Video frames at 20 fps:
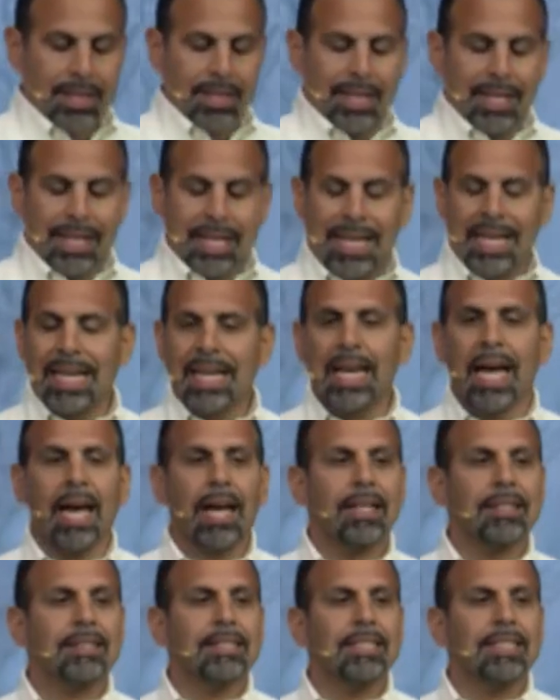he
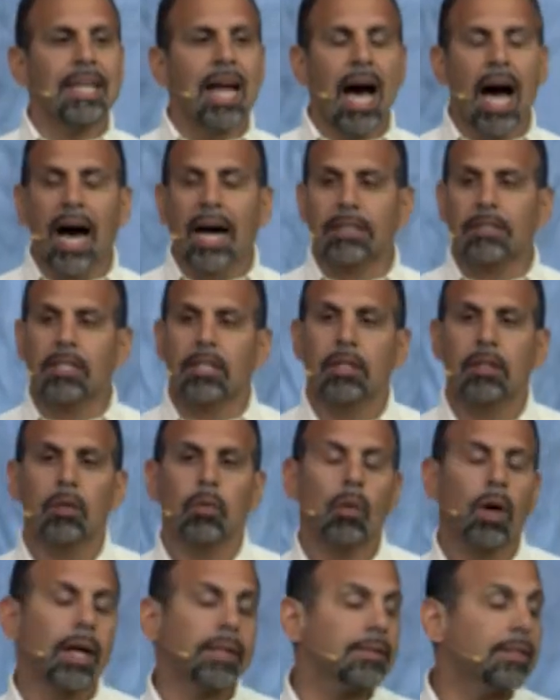has not,
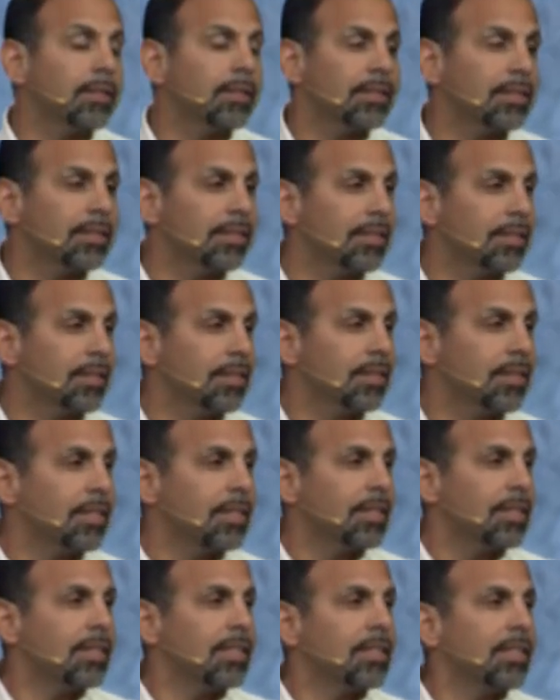what?
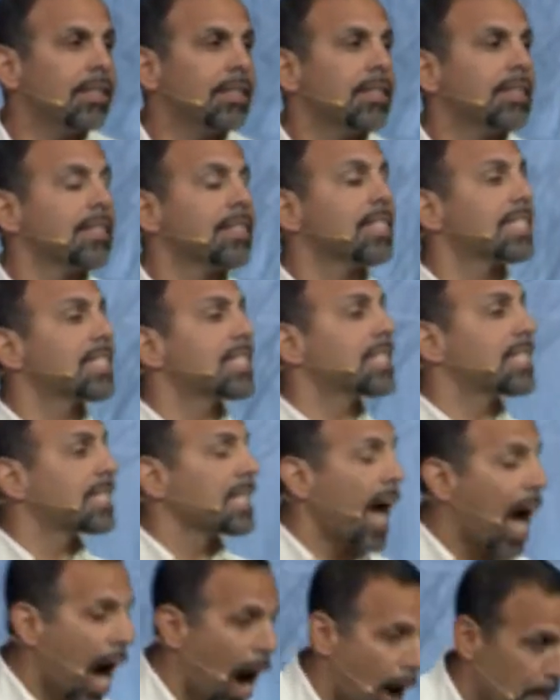
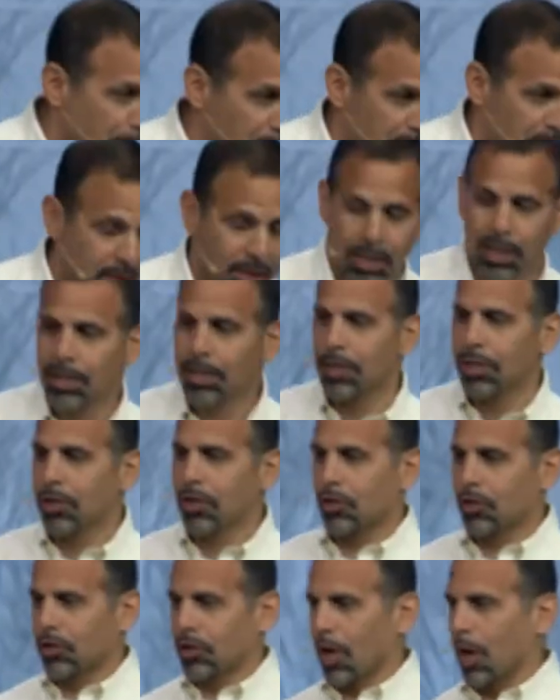Stopped
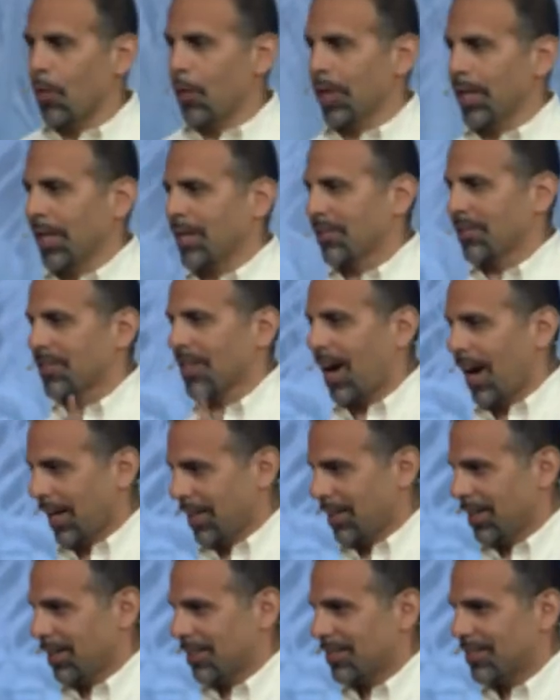showing his
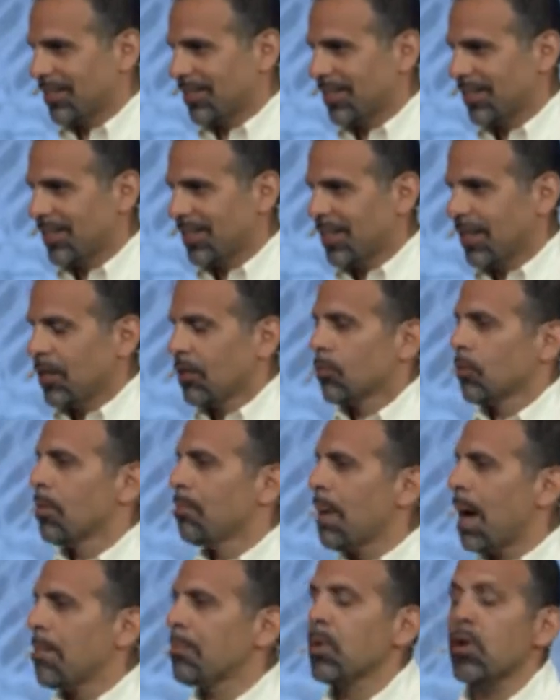kindness.
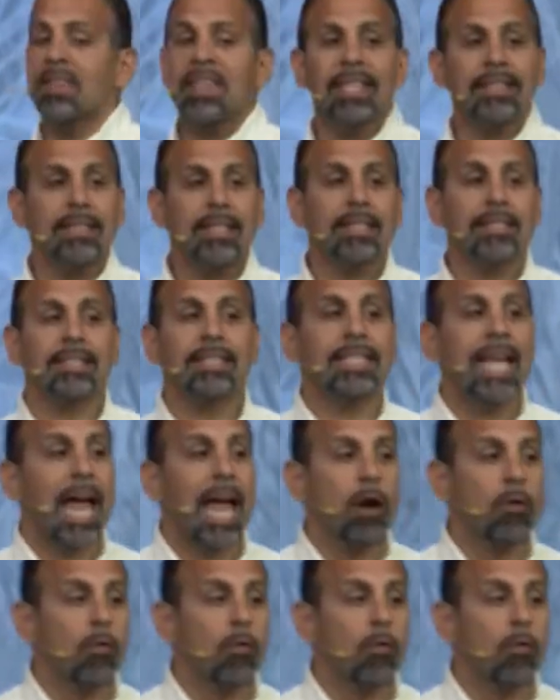Remember, this is day